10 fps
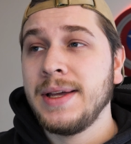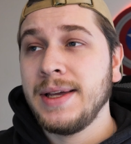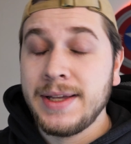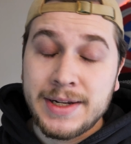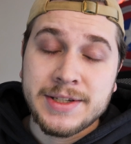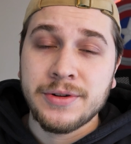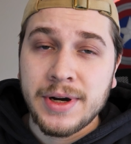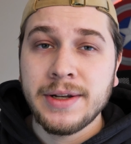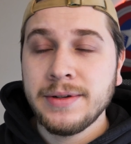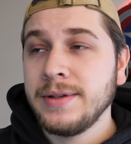It is a
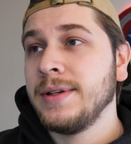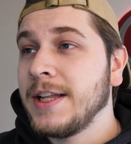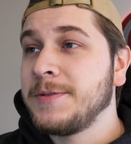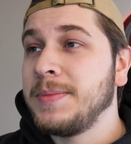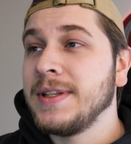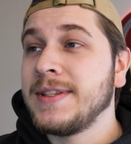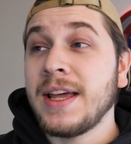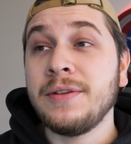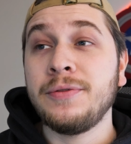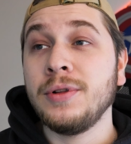crane. It's been
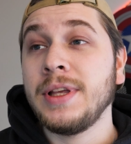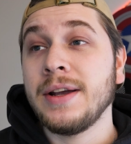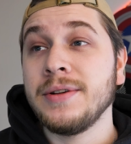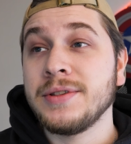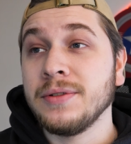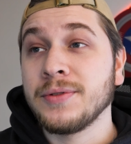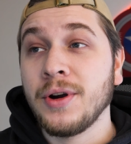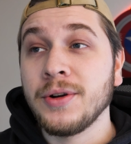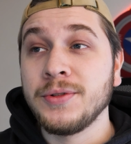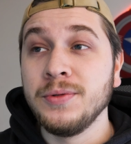10 full years of
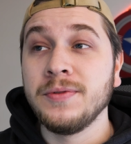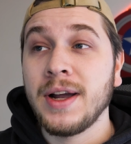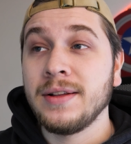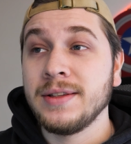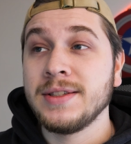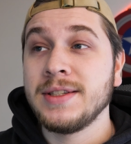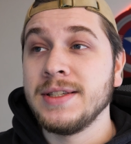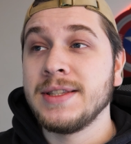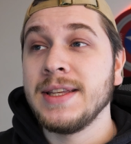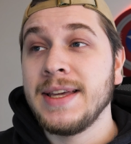cartoon violence
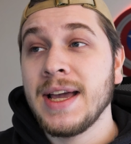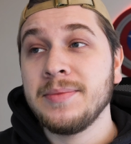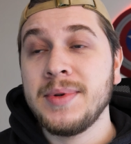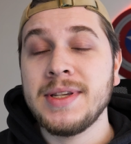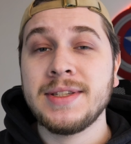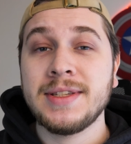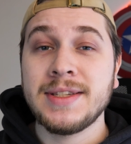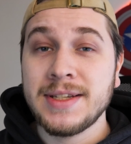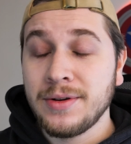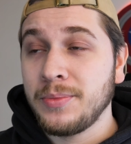since the
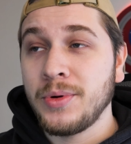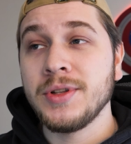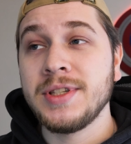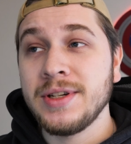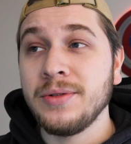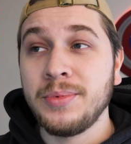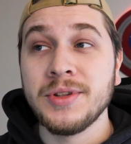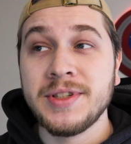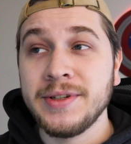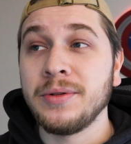Gangbeasts
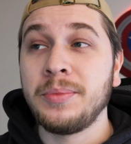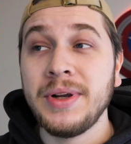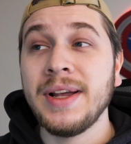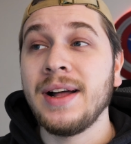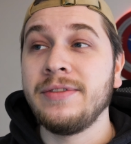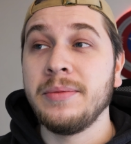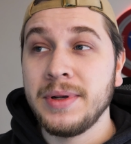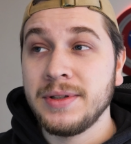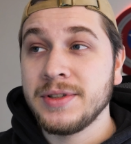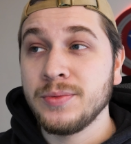0.0.0 pre-alpha
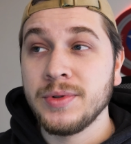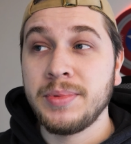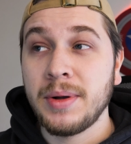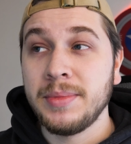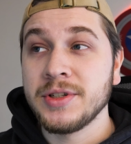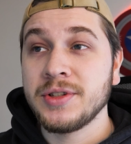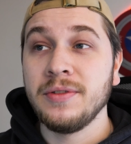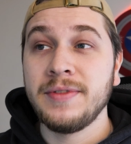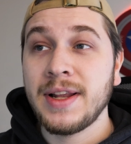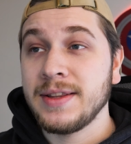builds were published
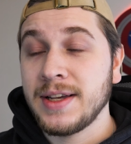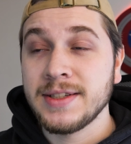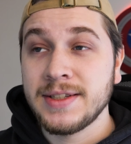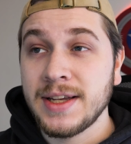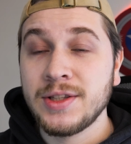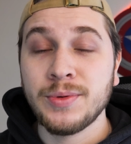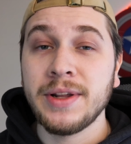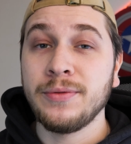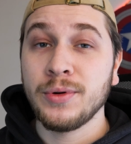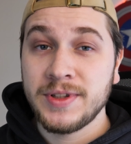on Valentine's Day
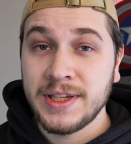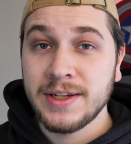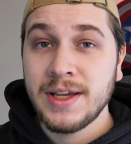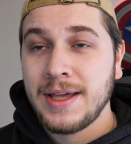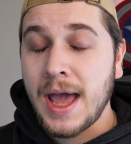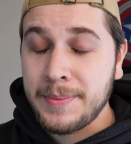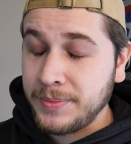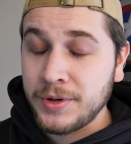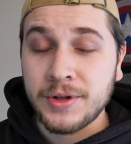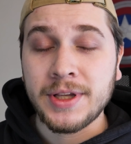2014. Happy
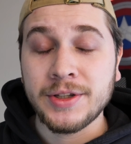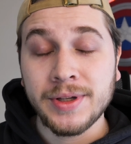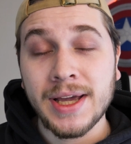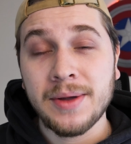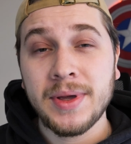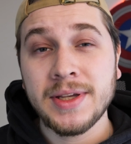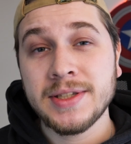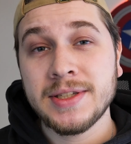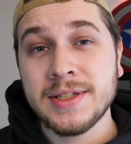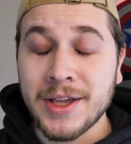birthday to
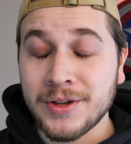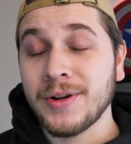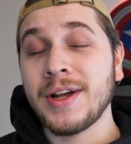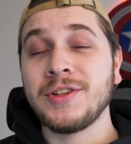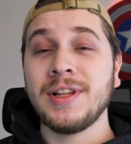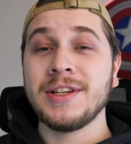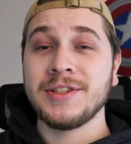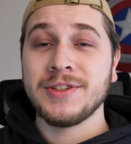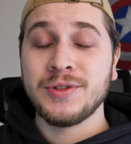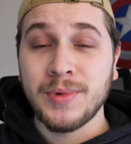Gangbeasts, and
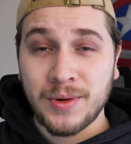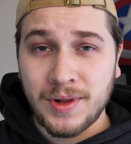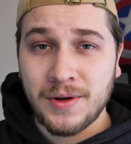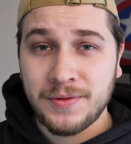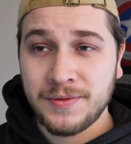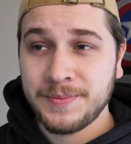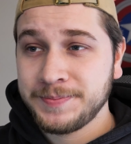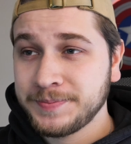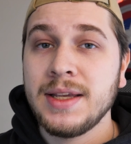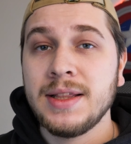congratulations to Boneloaf.
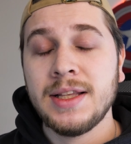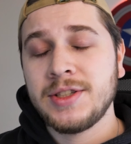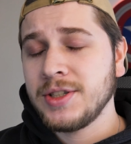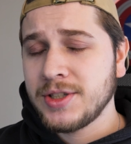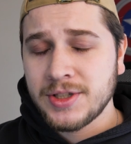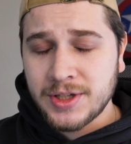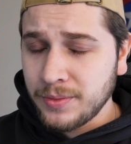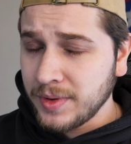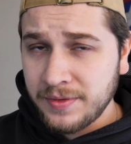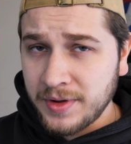Let's just
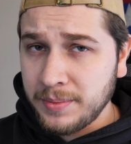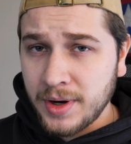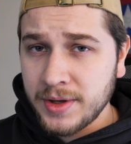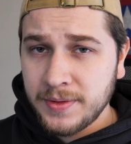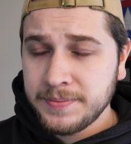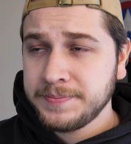start with the fun part.